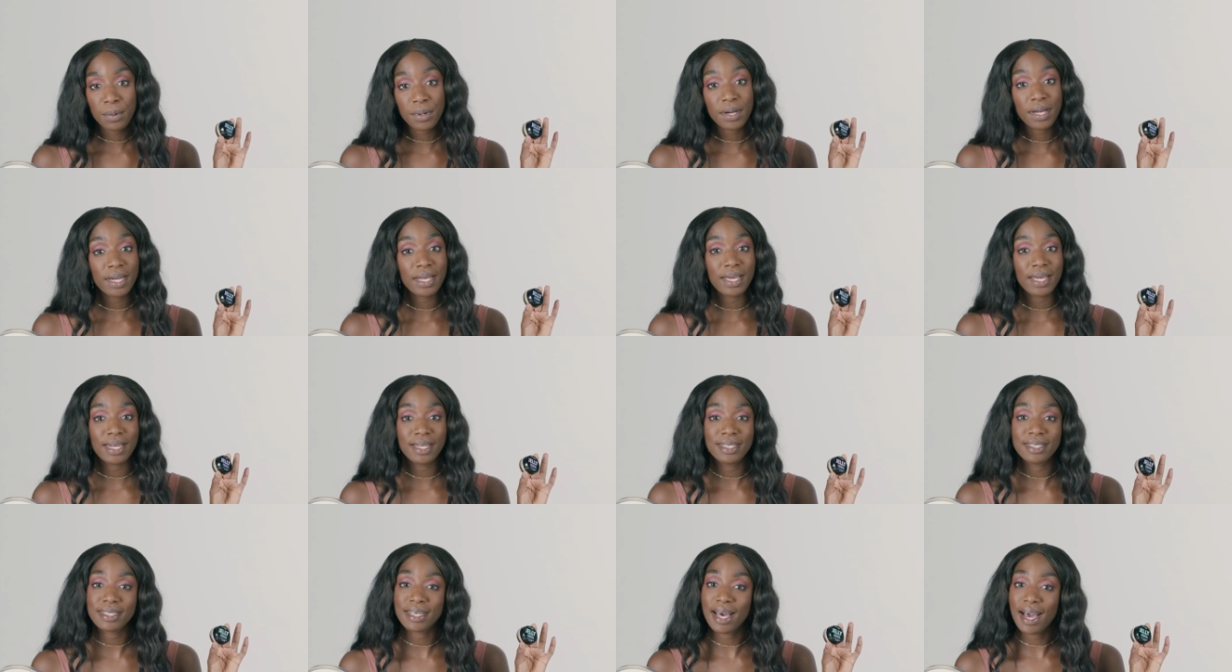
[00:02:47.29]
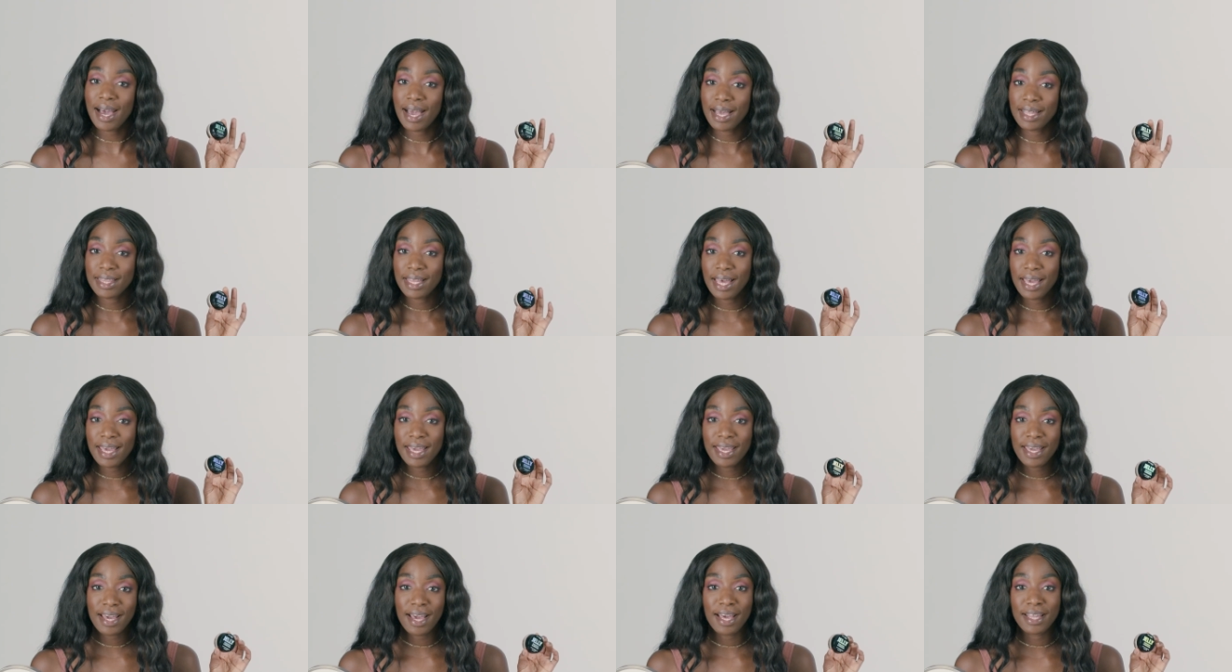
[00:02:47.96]
we're going to get into
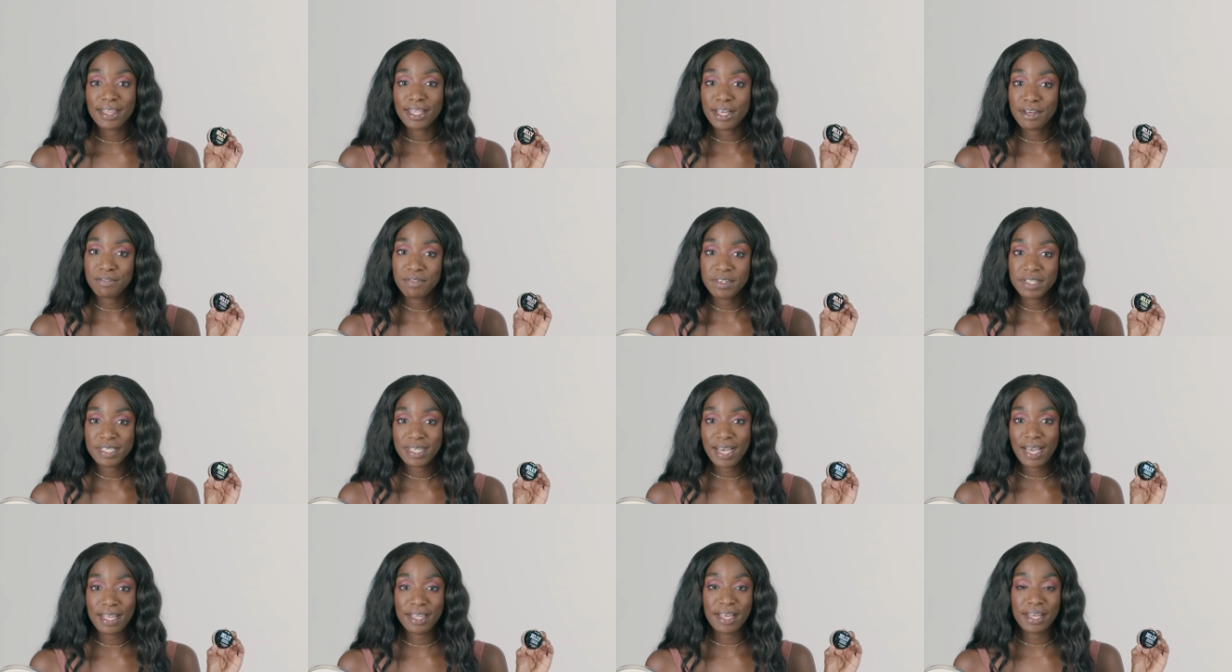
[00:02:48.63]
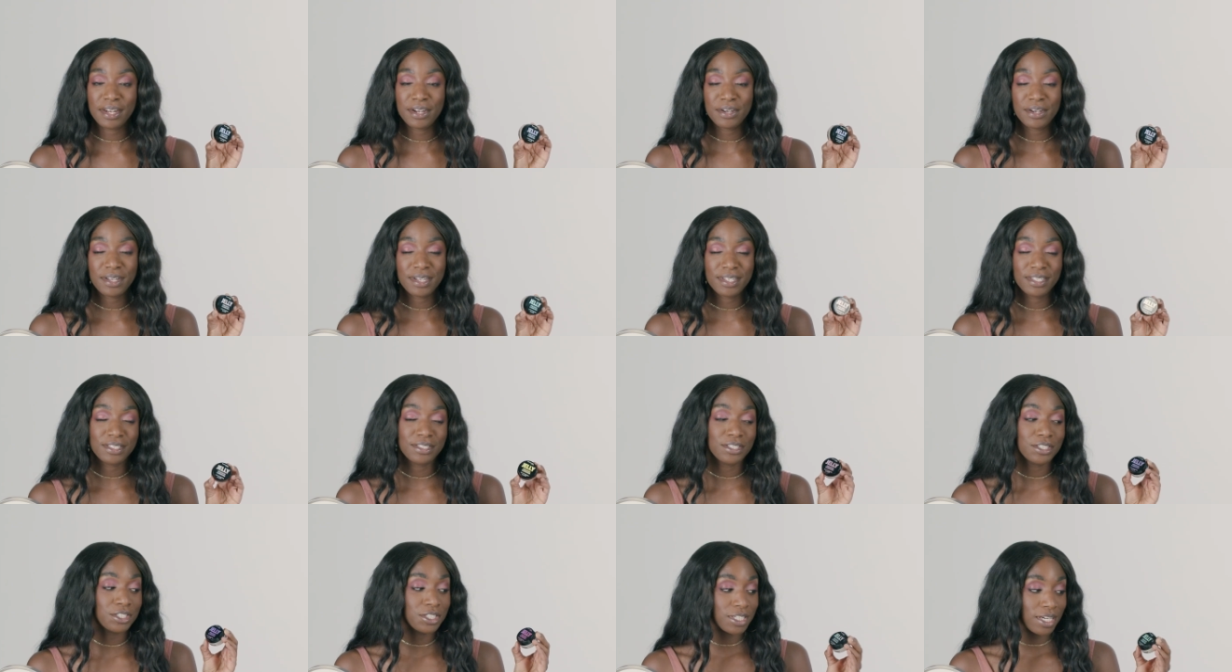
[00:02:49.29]
highlight. I love this highlighter. It
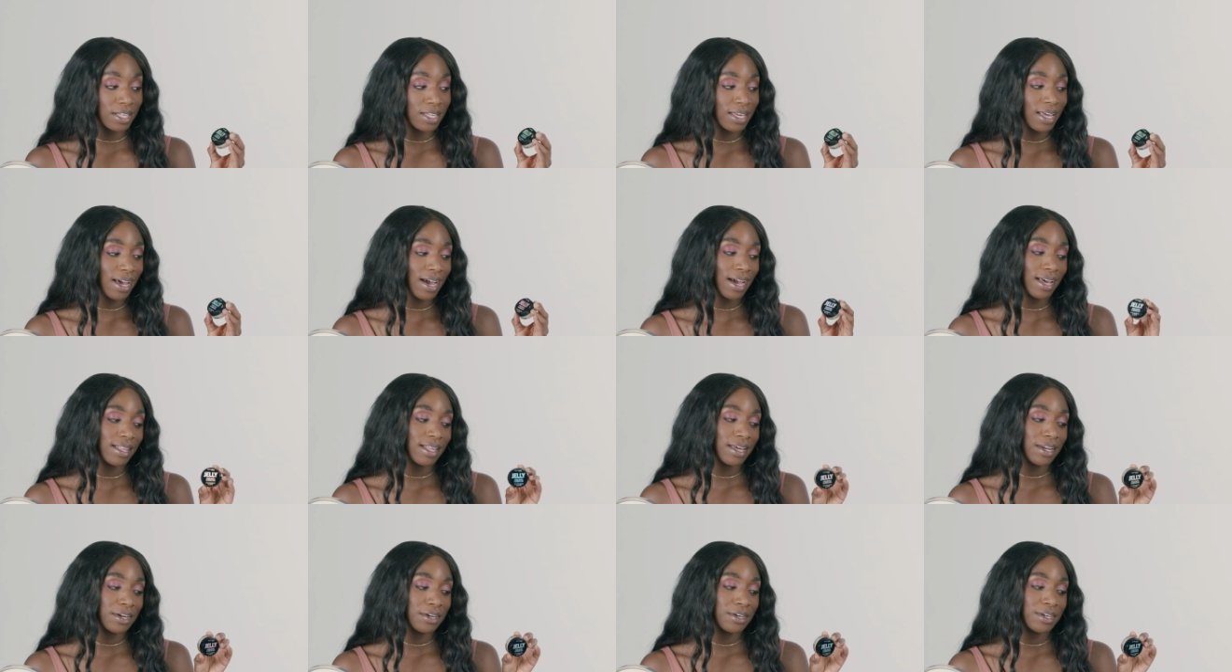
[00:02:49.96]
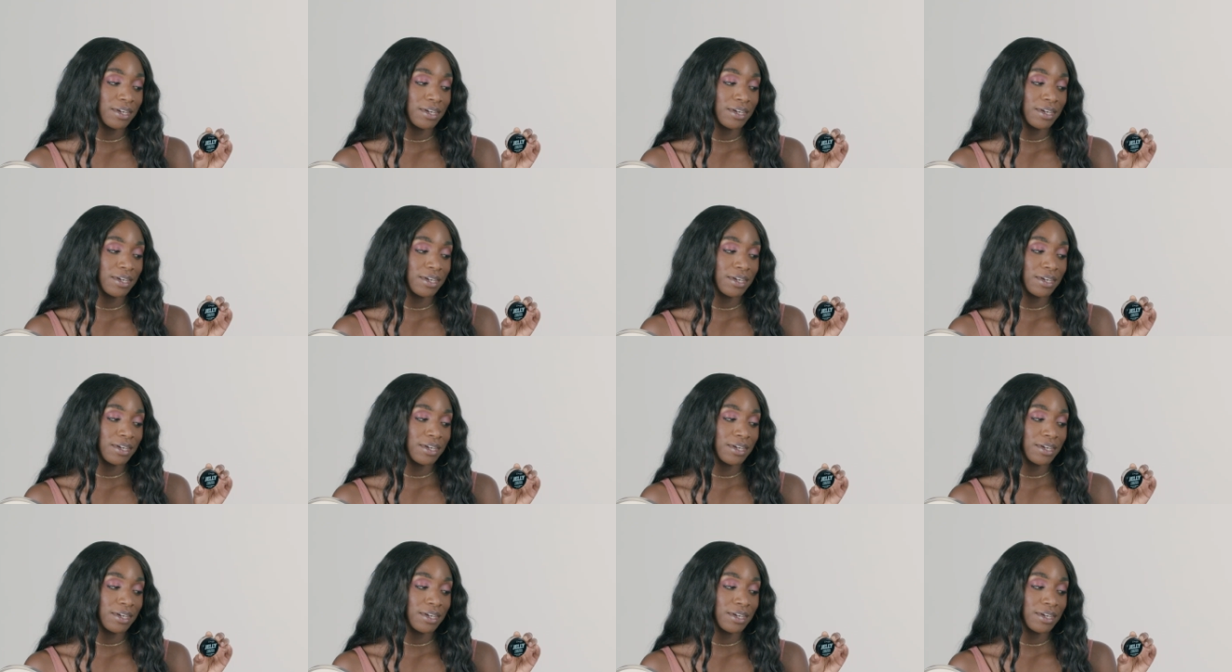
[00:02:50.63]
is the Jelly highlighter